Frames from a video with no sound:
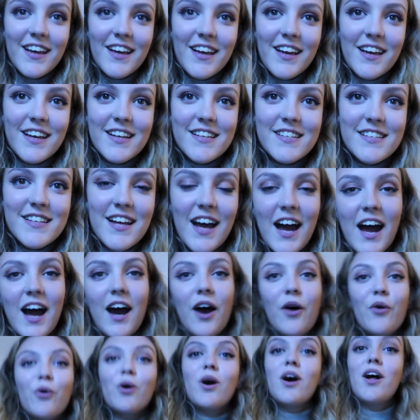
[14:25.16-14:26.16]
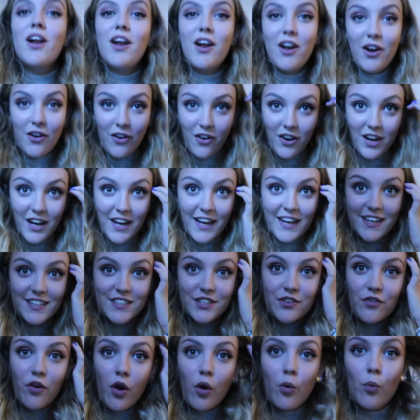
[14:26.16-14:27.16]
It is now a lot
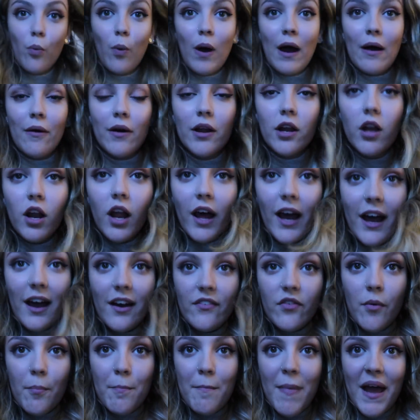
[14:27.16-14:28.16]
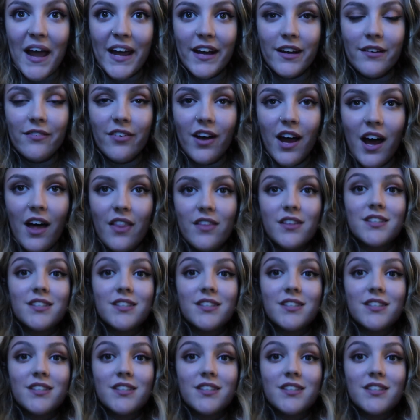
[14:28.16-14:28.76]
later on. Wow, I look like I have a mane of hair.